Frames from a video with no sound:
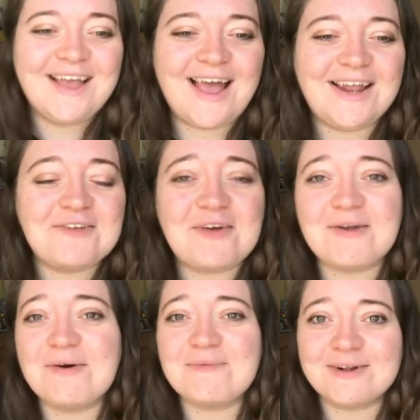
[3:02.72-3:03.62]
And if
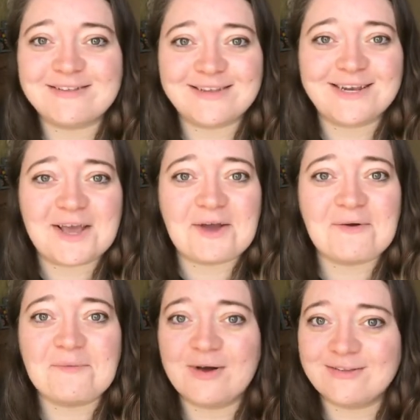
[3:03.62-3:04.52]
anyone wants to
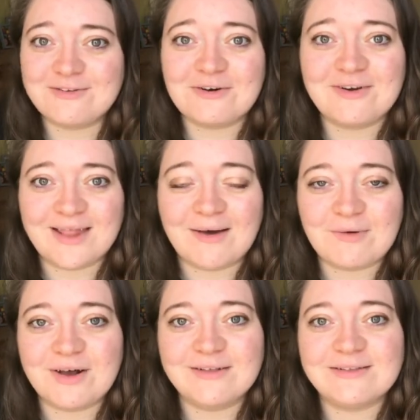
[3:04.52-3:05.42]
know what story that
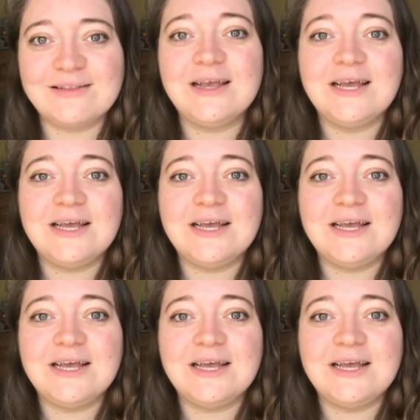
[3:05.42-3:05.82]
was